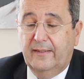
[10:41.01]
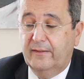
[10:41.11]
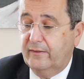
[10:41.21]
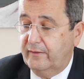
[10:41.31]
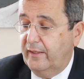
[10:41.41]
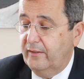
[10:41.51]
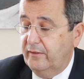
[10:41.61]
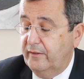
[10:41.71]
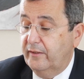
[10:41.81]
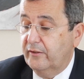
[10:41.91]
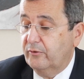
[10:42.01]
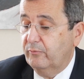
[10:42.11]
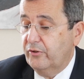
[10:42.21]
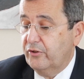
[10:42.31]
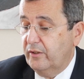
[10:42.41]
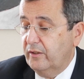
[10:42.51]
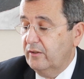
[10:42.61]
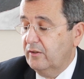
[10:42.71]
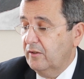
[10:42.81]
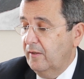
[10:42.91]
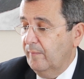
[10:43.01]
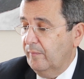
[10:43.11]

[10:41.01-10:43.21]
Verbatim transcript: and 10 years, which is